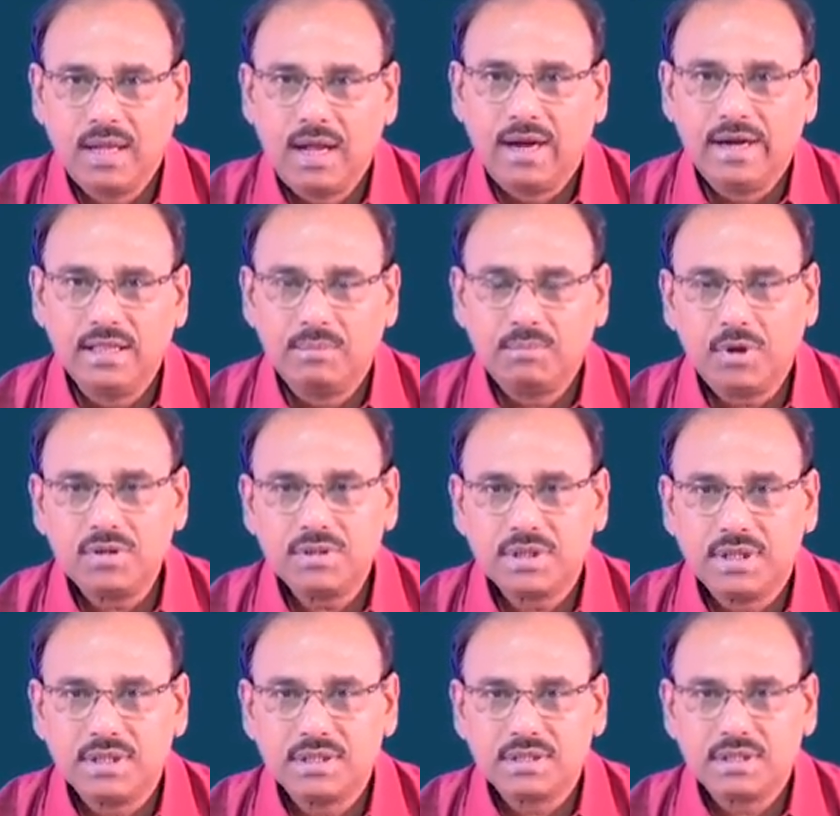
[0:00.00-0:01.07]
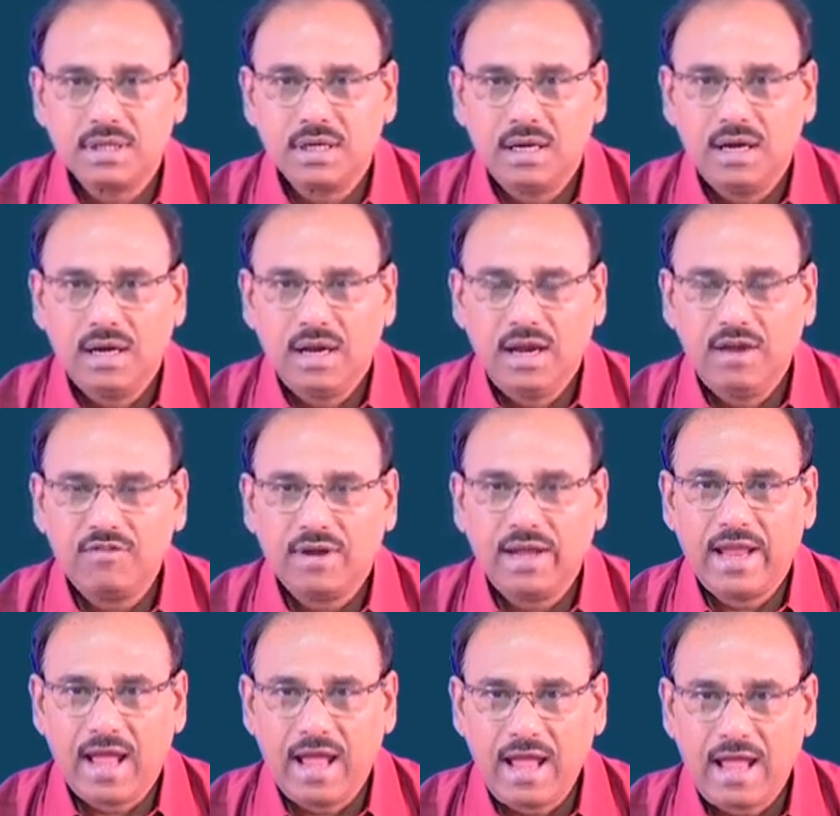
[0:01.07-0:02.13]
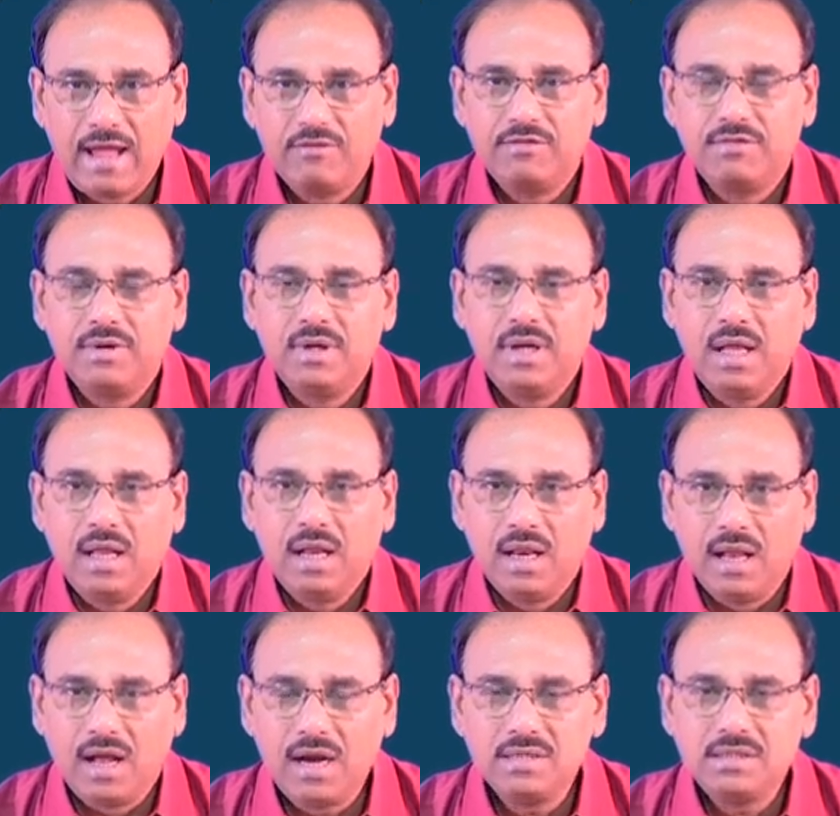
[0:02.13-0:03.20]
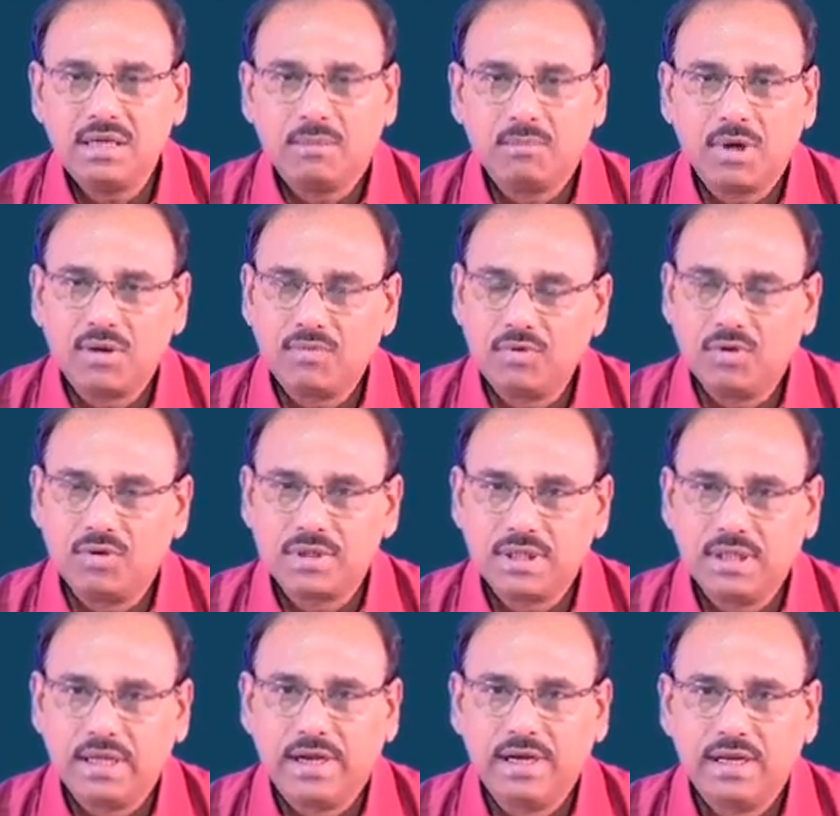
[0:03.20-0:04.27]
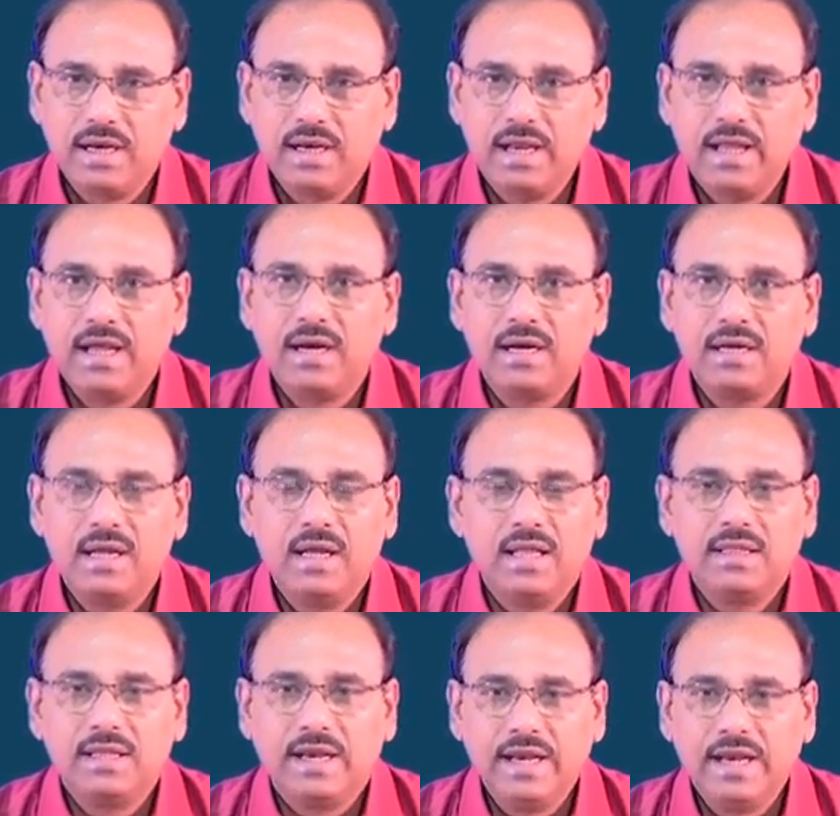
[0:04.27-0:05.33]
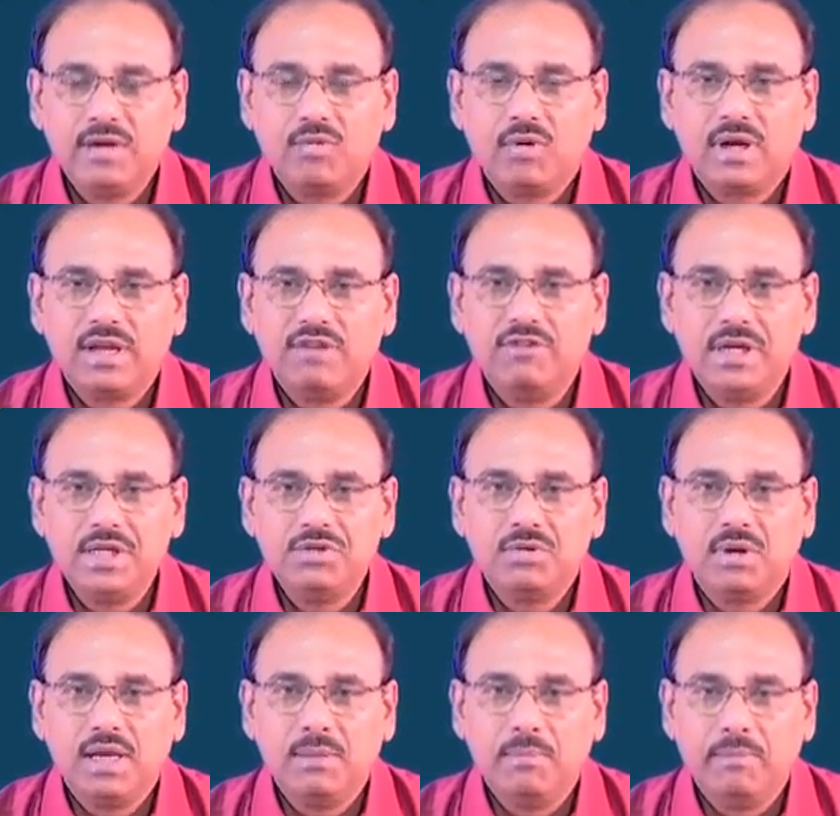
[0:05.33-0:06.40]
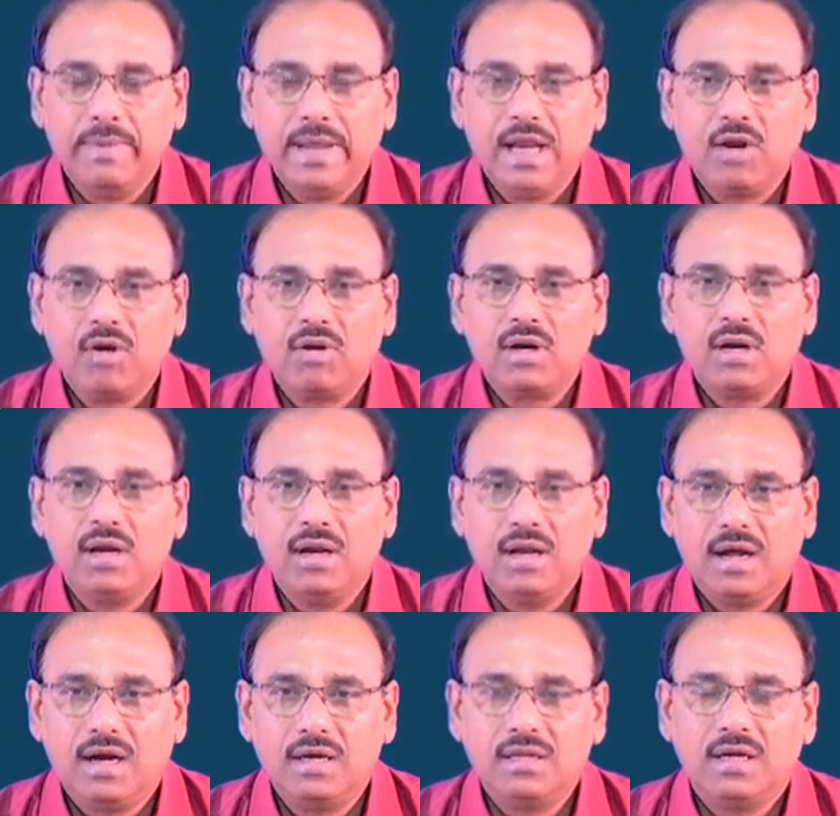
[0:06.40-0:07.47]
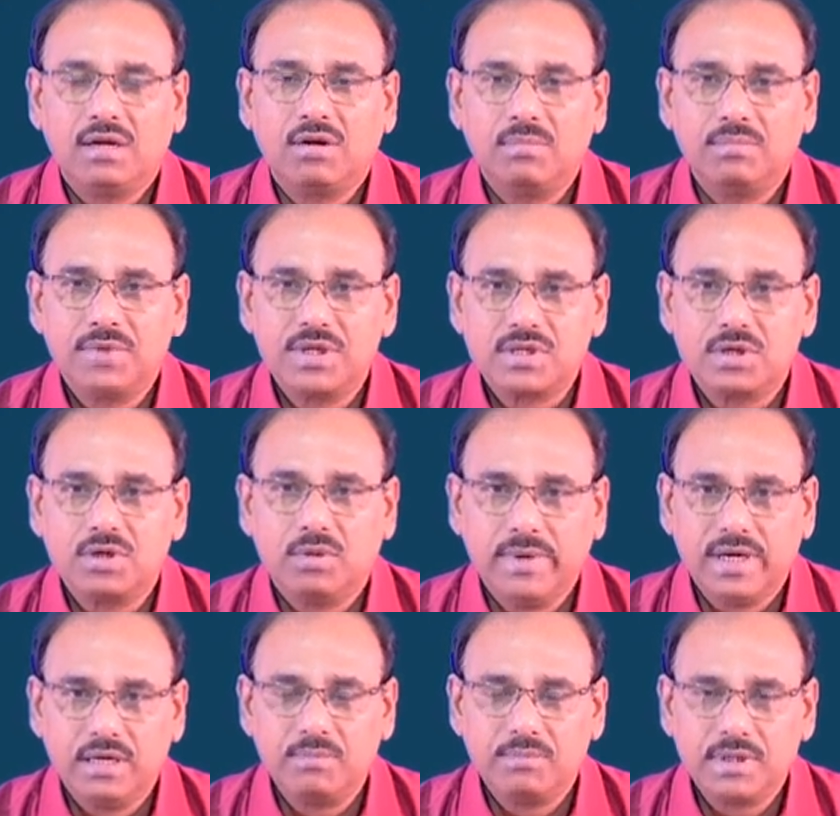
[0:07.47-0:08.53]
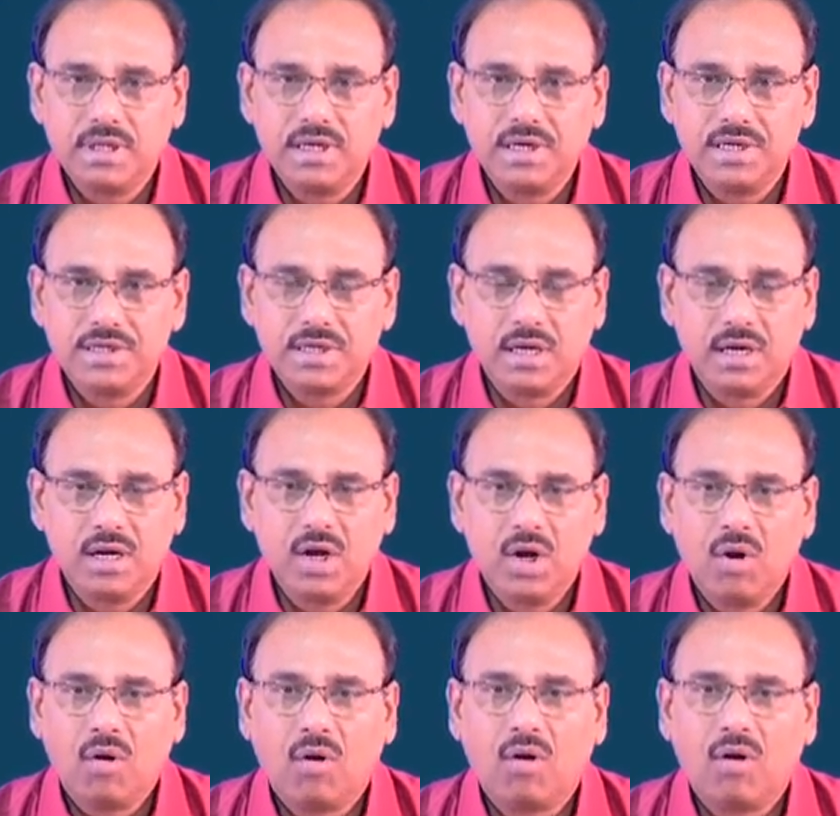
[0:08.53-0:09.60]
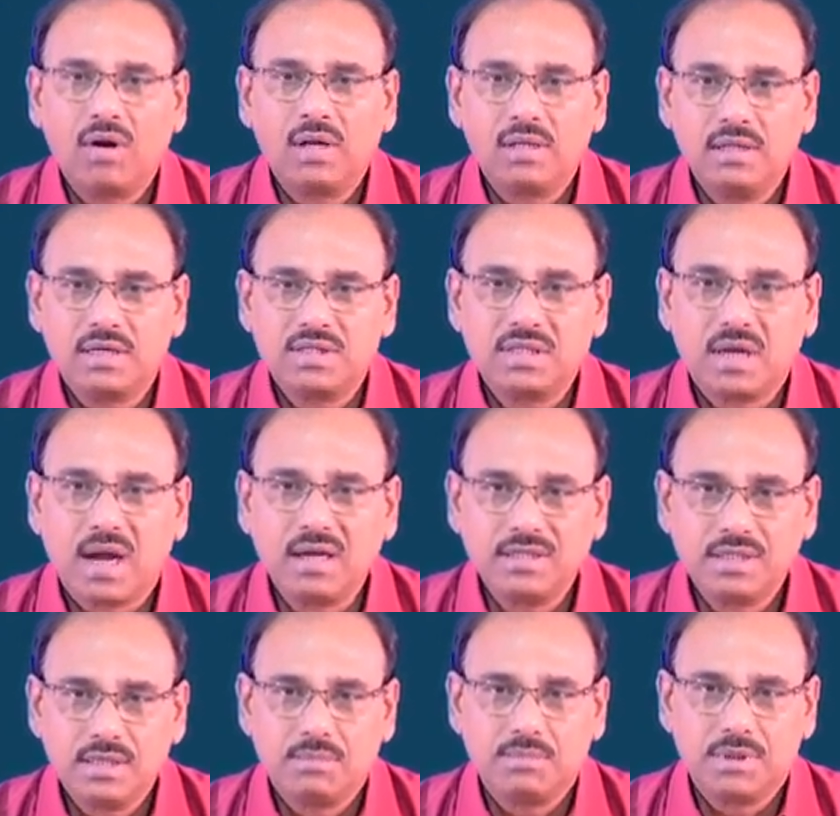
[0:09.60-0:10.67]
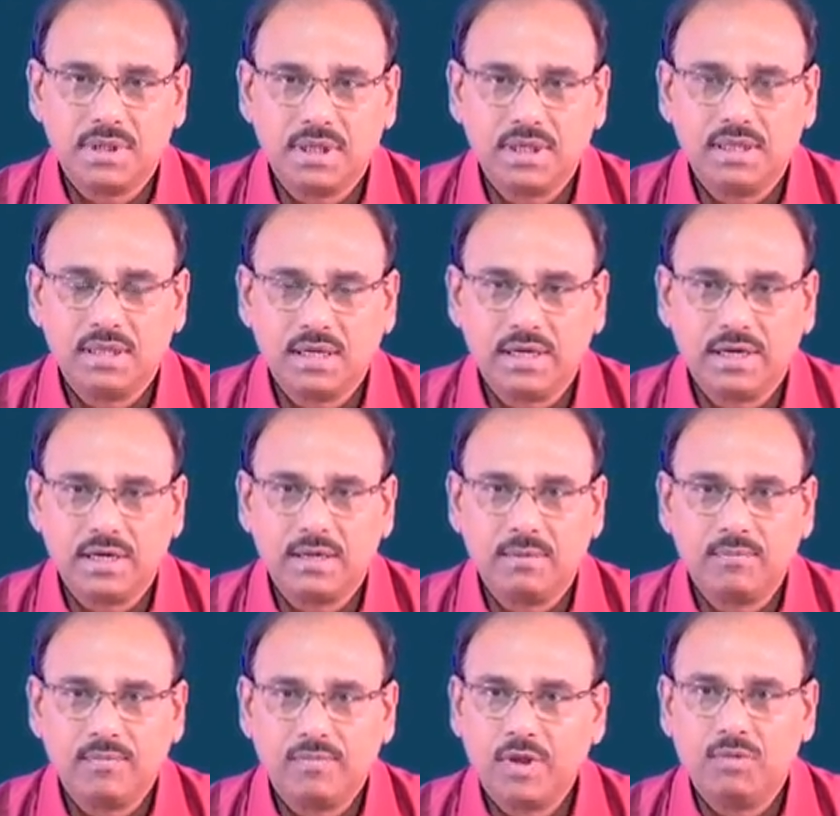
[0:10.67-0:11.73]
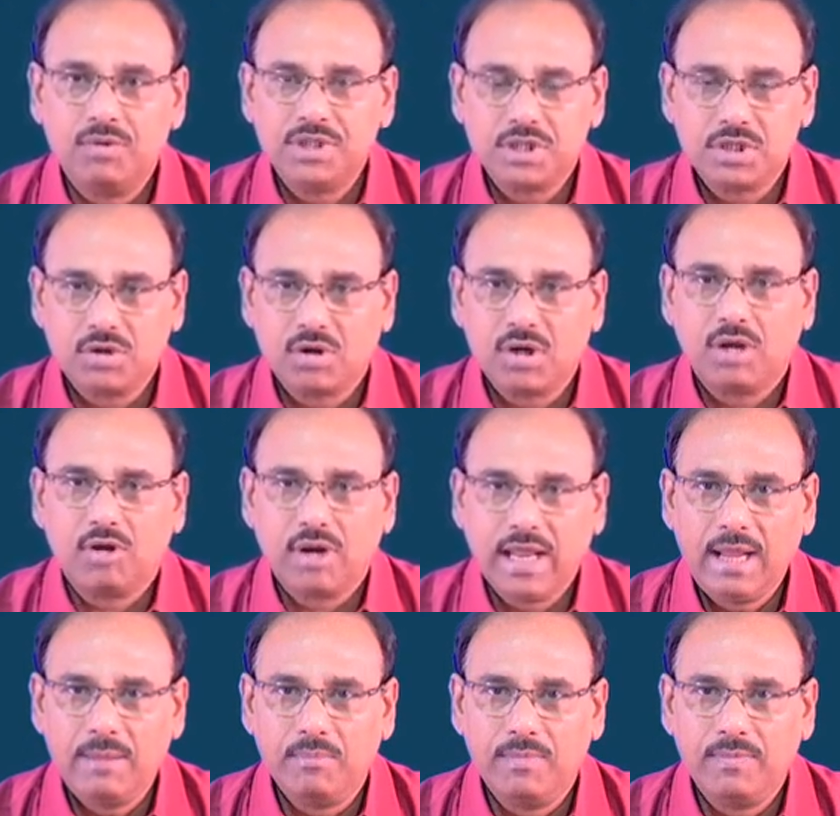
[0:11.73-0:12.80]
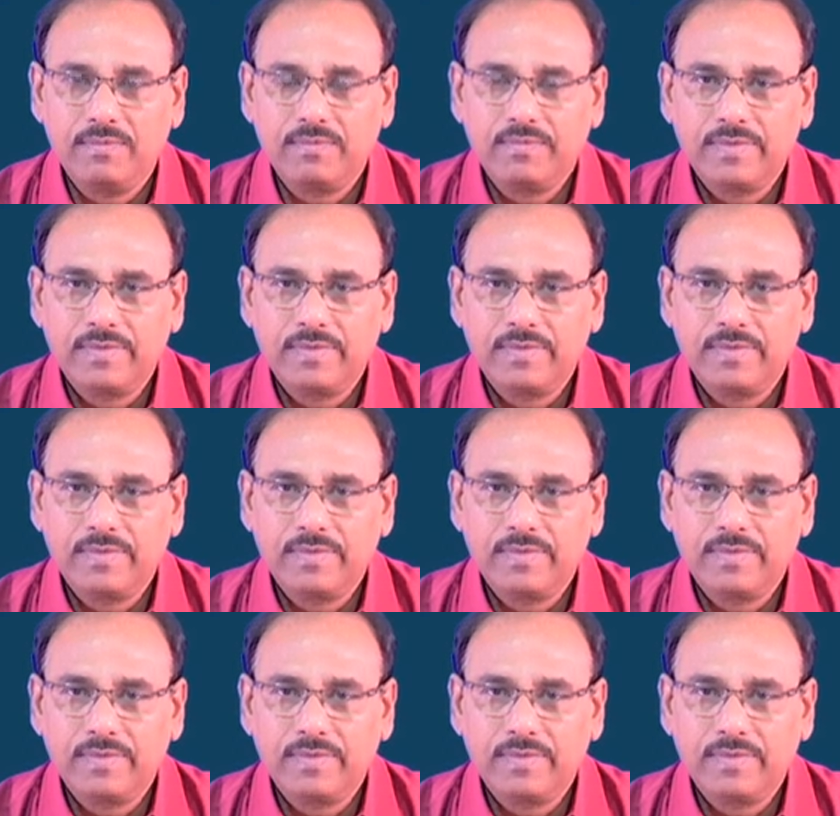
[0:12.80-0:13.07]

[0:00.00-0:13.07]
And in the process, if I have large number of nodes in the hidden layer, the network eventually may not learn the compressed domain representation or the structure present in the data, which is not our aim.